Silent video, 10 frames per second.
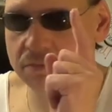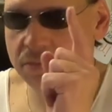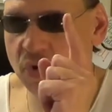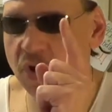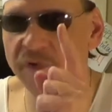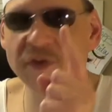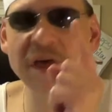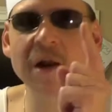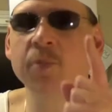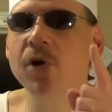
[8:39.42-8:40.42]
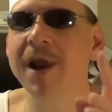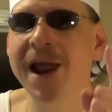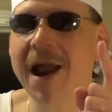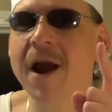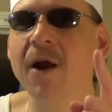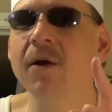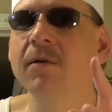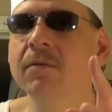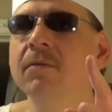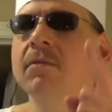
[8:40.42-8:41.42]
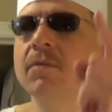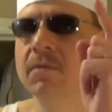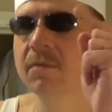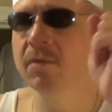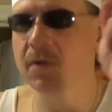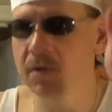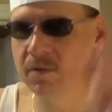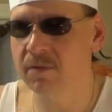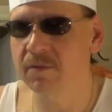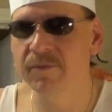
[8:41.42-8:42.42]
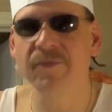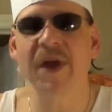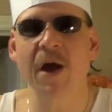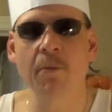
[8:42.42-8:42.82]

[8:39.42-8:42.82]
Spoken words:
Coffee that'll put hair down